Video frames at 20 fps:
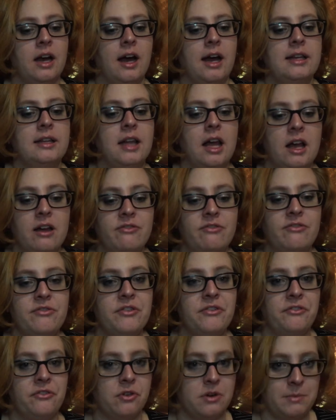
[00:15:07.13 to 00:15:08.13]
I love
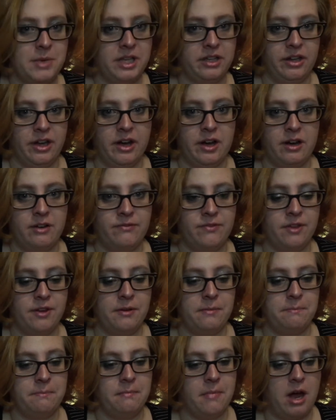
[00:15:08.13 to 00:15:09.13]
the formula of
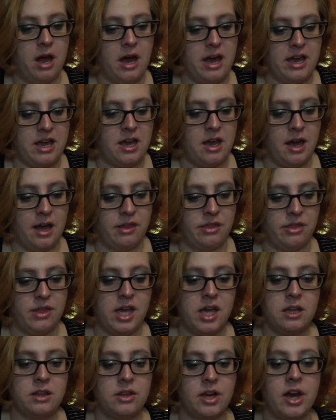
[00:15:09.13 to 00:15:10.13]
them. I
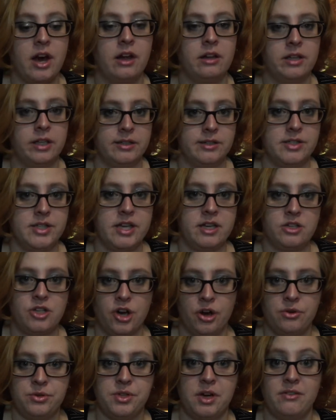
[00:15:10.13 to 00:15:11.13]
think the colors they
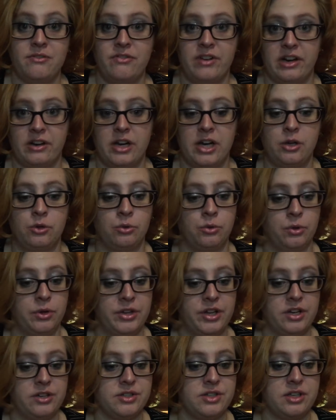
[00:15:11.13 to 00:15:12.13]
chose are very cool.
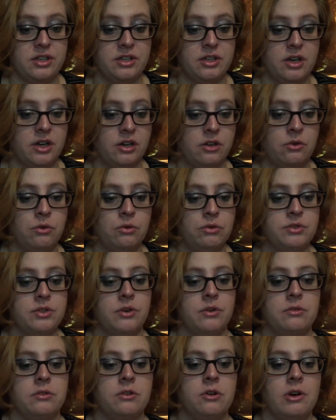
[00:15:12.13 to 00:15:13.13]
There's a cool
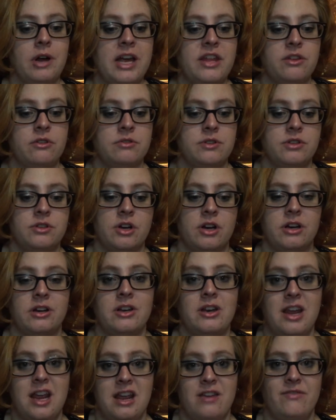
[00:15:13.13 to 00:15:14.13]
tone gray, there's a dark
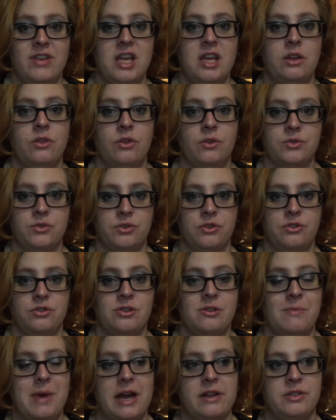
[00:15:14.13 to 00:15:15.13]
navy, and those are the
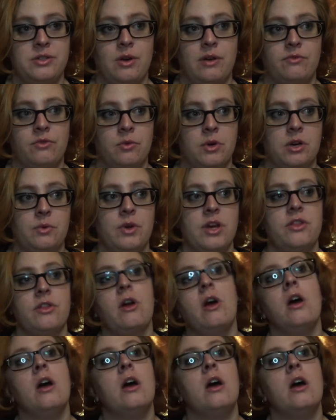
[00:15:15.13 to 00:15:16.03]
two mattes you have to work with.